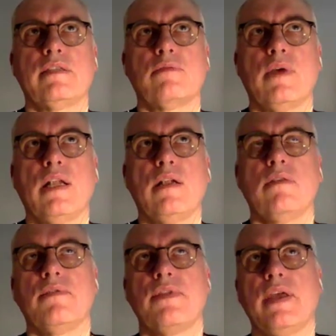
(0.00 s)
as
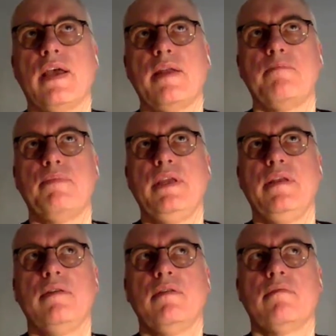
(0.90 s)
well, there had
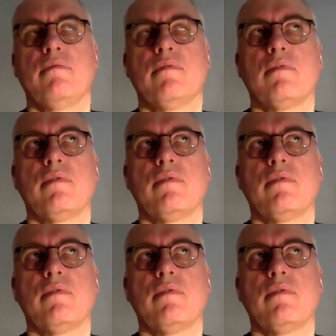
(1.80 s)
been